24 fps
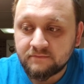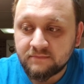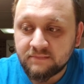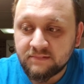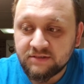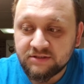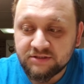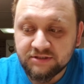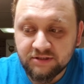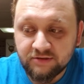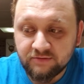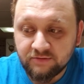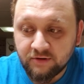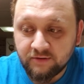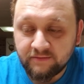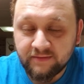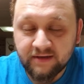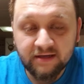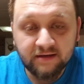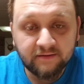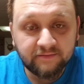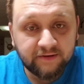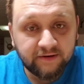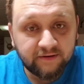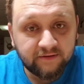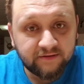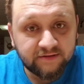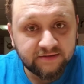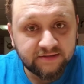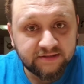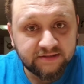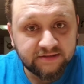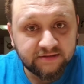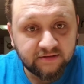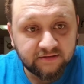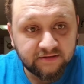She will make
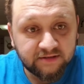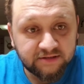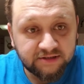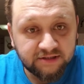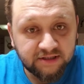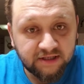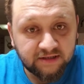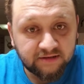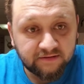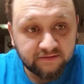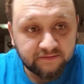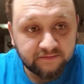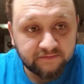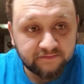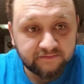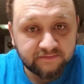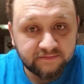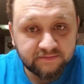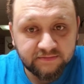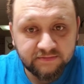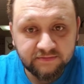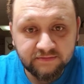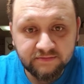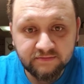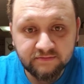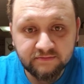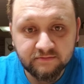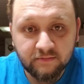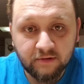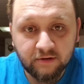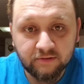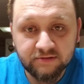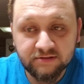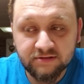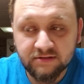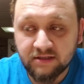appearances on the channel.
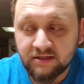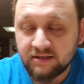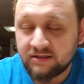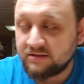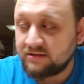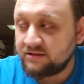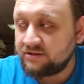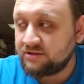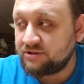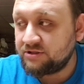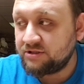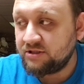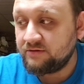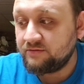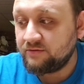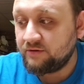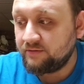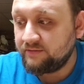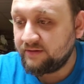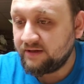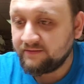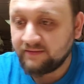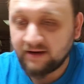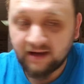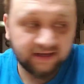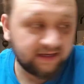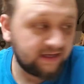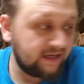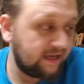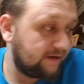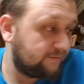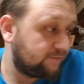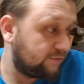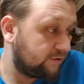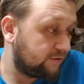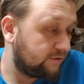Most likely, she will be my
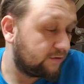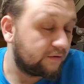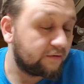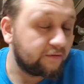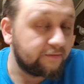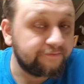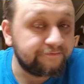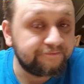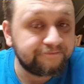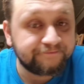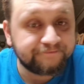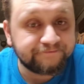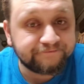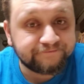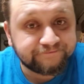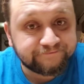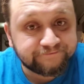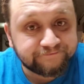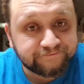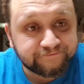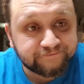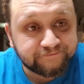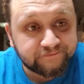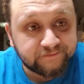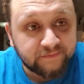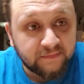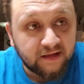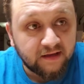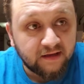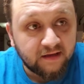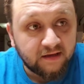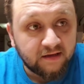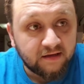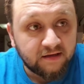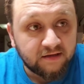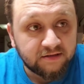camera girl.
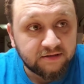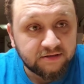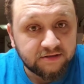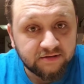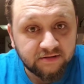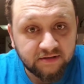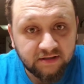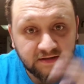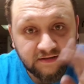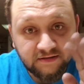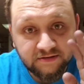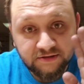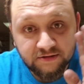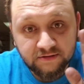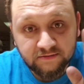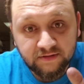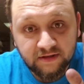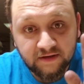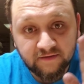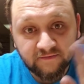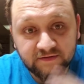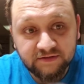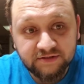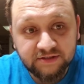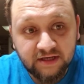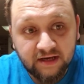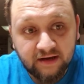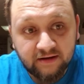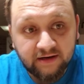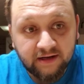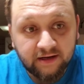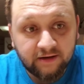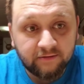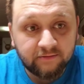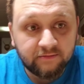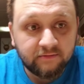She'll give a shout
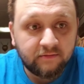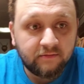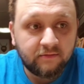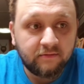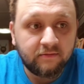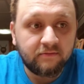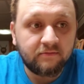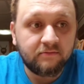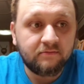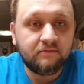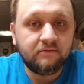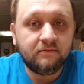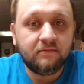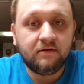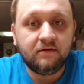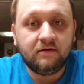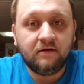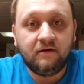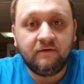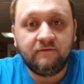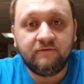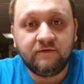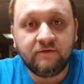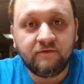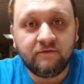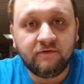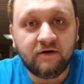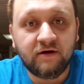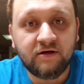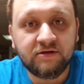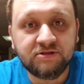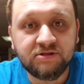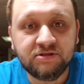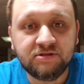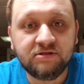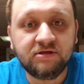out. If you're
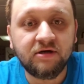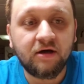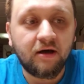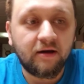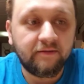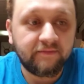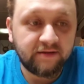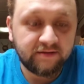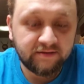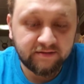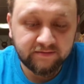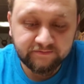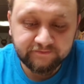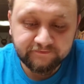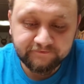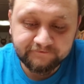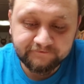watching, comment.